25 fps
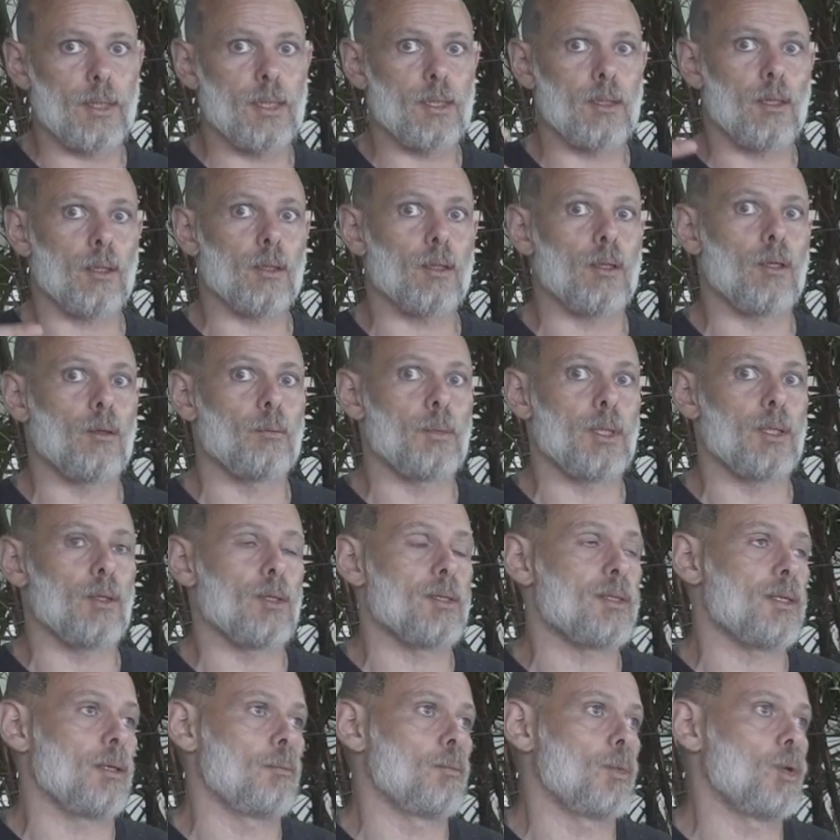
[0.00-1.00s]
it's not going to be the
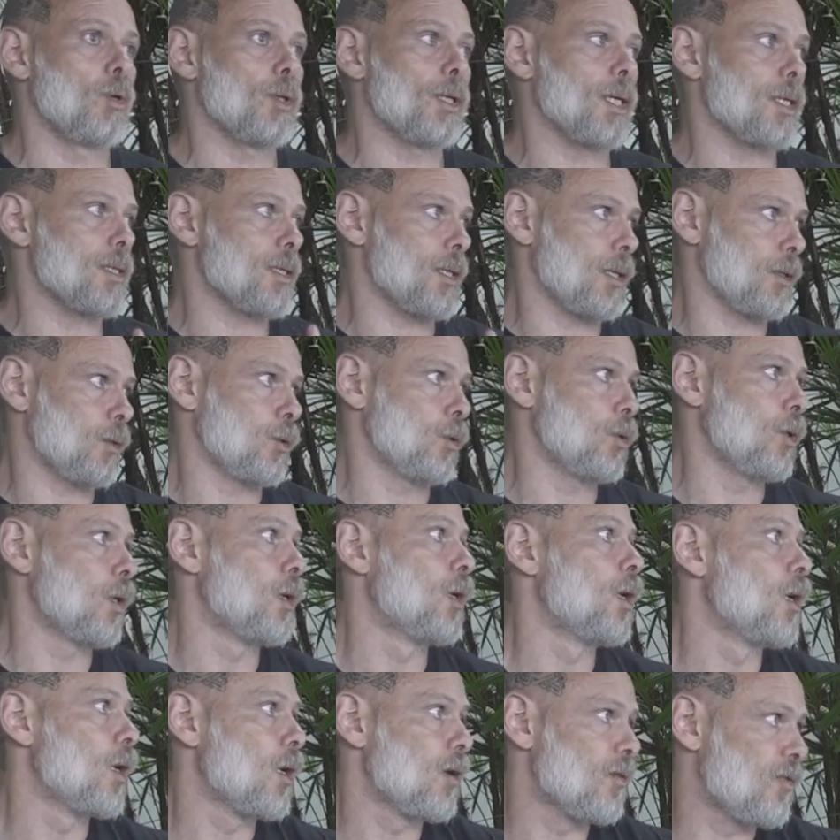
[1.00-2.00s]
same look as I do
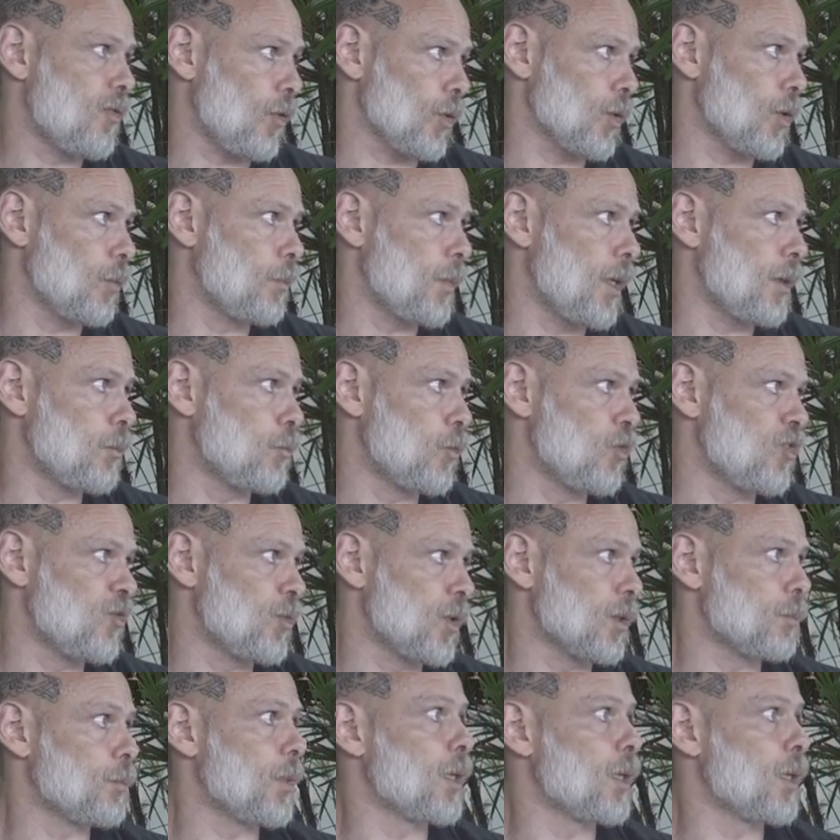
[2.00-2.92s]
for the main movement.